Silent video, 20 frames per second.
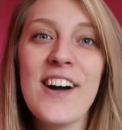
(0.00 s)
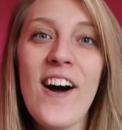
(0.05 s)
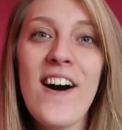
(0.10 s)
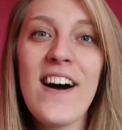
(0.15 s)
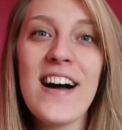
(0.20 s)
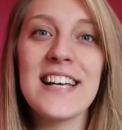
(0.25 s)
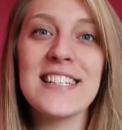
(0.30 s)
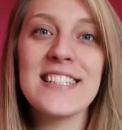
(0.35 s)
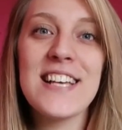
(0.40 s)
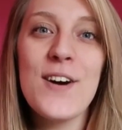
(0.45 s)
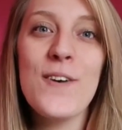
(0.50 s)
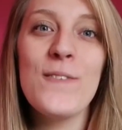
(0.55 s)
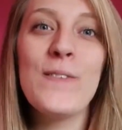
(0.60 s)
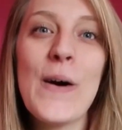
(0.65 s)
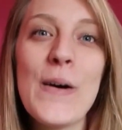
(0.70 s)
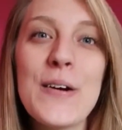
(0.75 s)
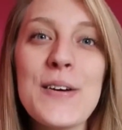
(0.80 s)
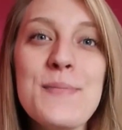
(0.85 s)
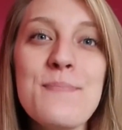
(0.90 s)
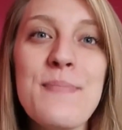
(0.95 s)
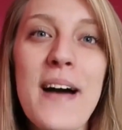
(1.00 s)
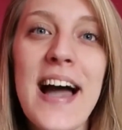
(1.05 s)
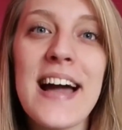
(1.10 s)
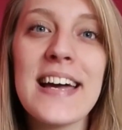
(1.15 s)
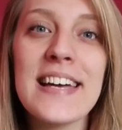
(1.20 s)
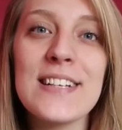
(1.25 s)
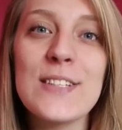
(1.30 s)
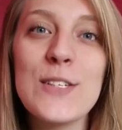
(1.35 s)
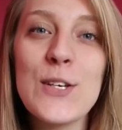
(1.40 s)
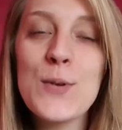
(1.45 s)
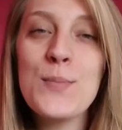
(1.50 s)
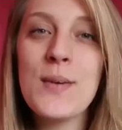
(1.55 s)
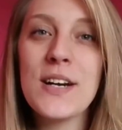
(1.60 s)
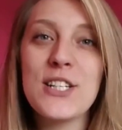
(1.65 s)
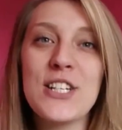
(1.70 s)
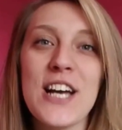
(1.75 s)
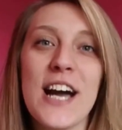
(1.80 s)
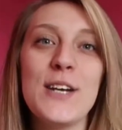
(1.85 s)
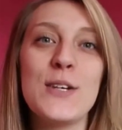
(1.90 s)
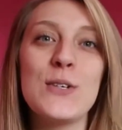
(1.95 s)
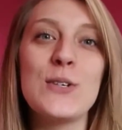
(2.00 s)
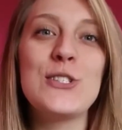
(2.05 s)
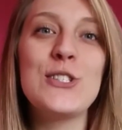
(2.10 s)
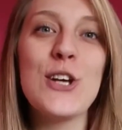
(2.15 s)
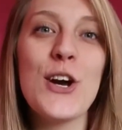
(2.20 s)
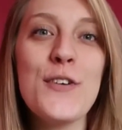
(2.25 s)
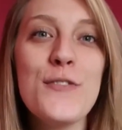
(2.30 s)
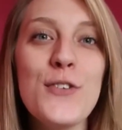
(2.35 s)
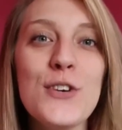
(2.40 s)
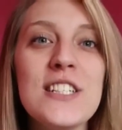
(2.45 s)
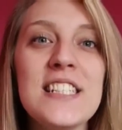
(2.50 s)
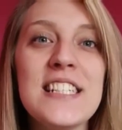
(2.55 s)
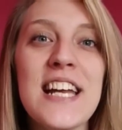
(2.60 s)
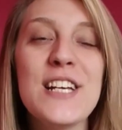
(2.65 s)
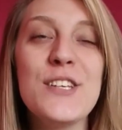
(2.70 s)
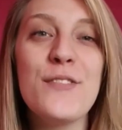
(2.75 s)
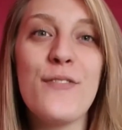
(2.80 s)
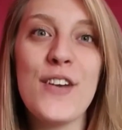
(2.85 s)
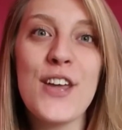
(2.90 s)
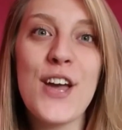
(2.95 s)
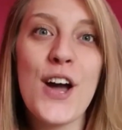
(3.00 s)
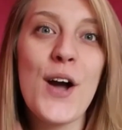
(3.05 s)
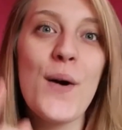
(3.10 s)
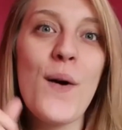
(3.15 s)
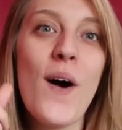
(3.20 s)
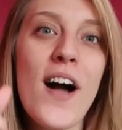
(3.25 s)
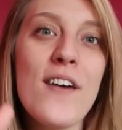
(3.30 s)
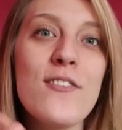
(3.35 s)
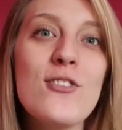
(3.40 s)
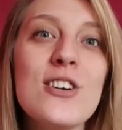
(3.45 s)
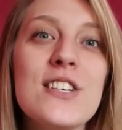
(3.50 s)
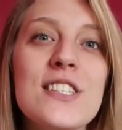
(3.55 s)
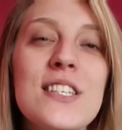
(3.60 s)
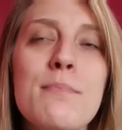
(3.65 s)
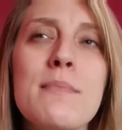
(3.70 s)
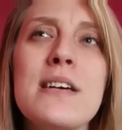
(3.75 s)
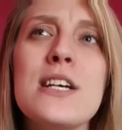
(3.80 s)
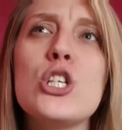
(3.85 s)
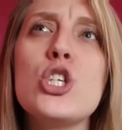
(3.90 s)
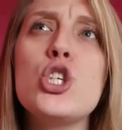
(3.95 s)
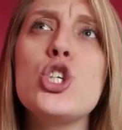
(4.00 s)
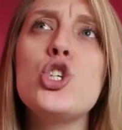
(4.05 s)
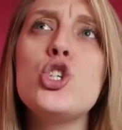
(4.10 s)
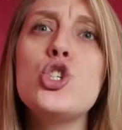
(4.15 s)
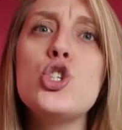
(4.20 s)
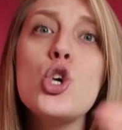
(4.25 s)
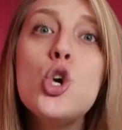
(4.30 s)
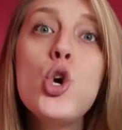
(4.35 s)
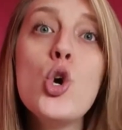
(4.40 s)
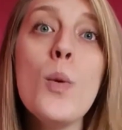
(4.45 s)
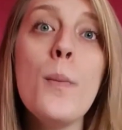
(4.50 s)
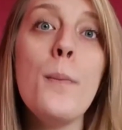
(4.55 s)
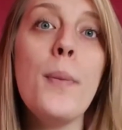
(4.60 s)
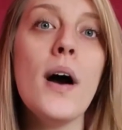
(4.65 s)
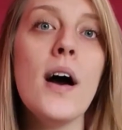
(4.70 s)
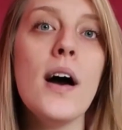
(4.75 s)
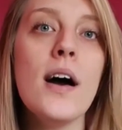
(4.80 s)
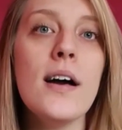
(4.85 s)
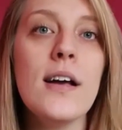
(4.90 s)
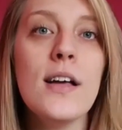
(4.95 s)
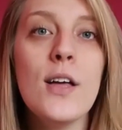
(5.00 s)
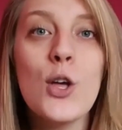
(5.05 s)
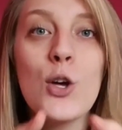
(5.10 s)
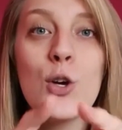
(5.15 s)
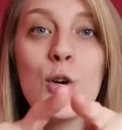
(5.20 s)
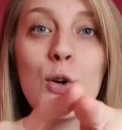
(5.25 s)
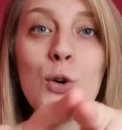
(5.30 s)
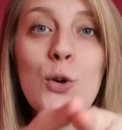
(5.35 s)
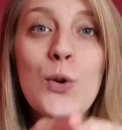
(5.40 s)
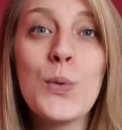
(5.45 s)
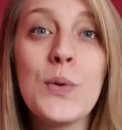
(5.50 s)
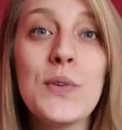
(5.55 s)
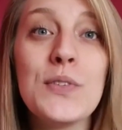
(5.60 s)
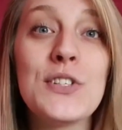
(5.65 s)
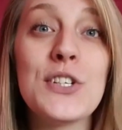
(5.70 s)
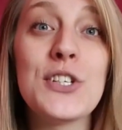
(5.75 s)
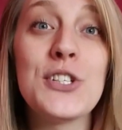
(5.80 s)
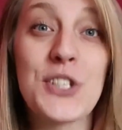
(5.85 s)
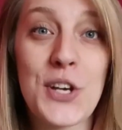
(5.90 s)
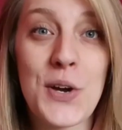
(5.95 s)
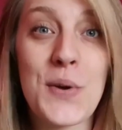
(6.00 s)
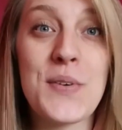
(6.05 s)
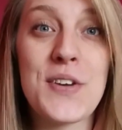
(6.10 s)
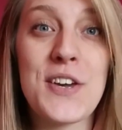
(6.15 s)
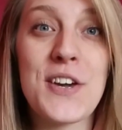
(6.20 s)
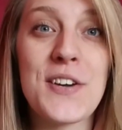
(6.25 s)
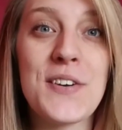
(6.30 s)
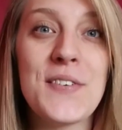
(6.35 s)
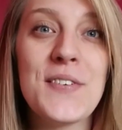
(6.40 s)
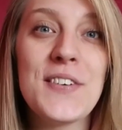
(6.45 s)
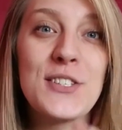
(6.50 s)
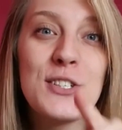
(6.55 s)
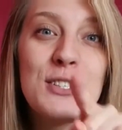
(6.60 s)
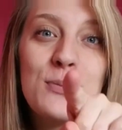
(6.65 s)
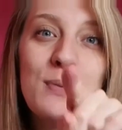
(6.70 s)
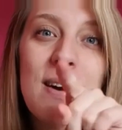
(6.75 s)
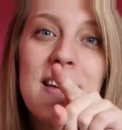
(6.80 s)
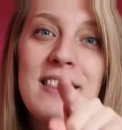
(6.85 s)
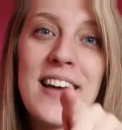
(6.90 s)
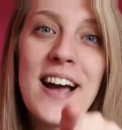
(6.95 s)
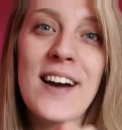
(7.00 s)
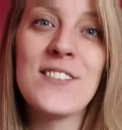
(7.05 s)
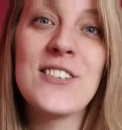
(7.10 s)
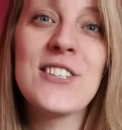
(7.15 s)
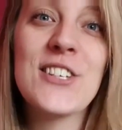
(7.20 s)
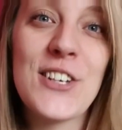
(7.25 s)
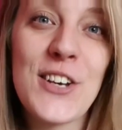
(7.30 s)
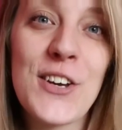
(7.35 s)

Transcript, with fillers: guys, welcome back to my channel. So for today's video I've got something super cool to show you. Just wait there, I'm just gonna